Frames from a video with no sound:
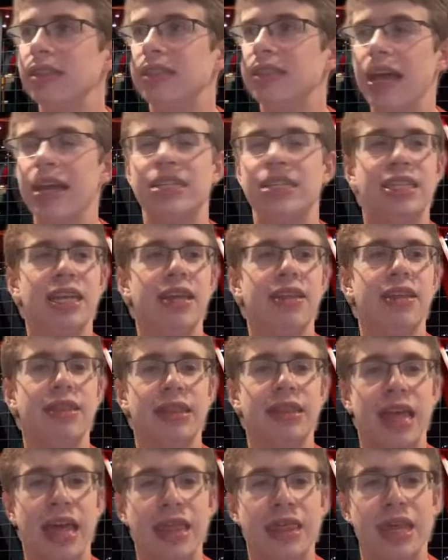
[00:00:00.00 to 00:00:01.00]

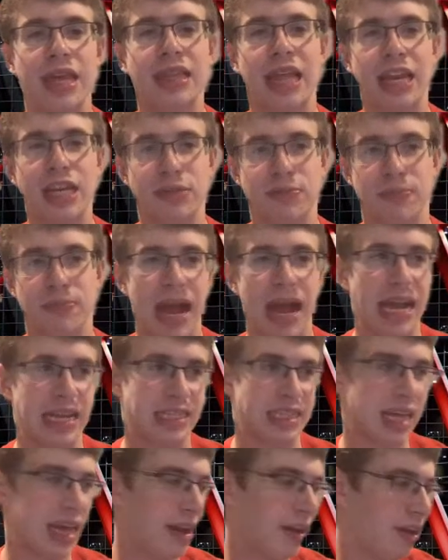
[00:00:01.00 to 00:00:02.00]
think that he's
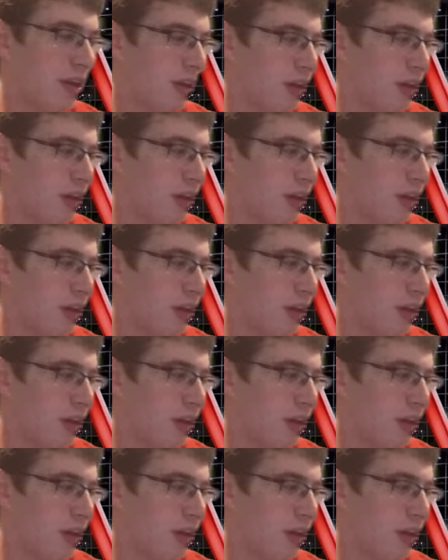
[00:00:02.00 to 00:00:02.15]
past that.